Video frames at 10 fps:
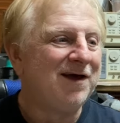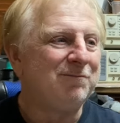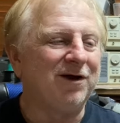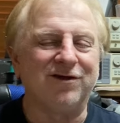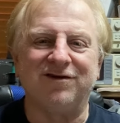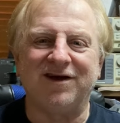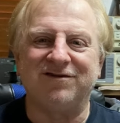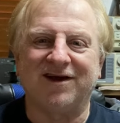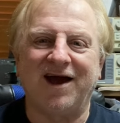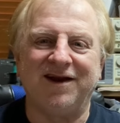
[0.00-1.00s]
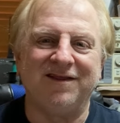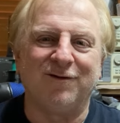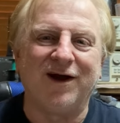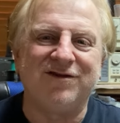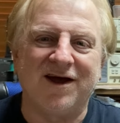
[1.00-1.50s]
Because it's educating the
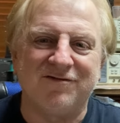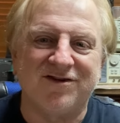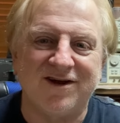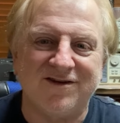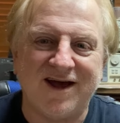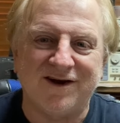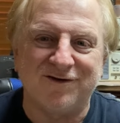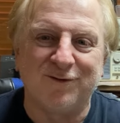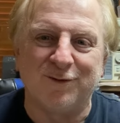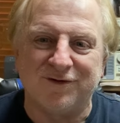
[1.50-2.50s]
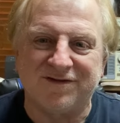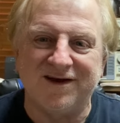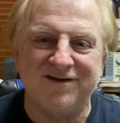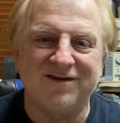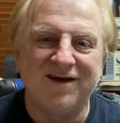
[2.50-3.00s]
ones overseas how to do it with
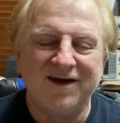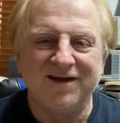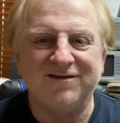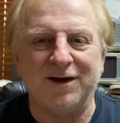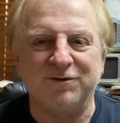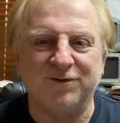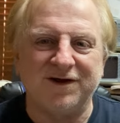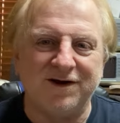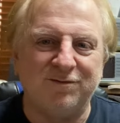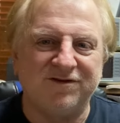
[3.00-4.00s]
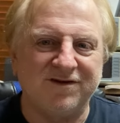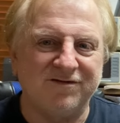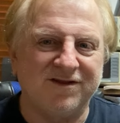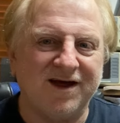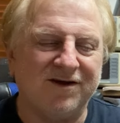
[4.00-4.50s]
these, same as what they did with
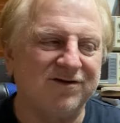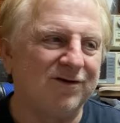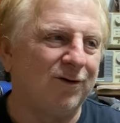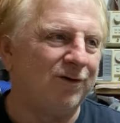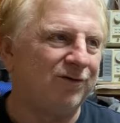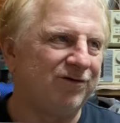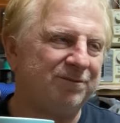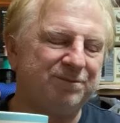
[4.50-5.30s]
7,000 coils.